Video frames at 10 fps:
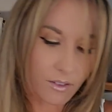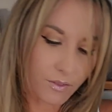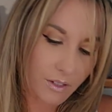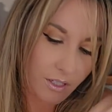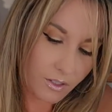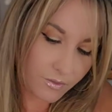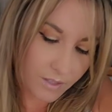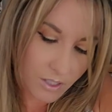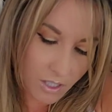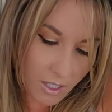a very good
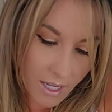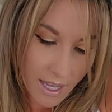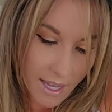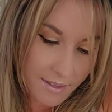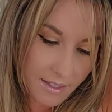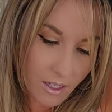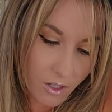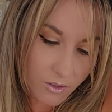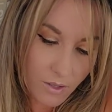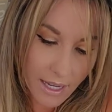feature. And then it
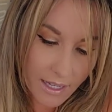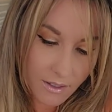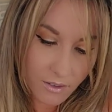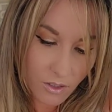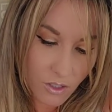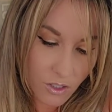also has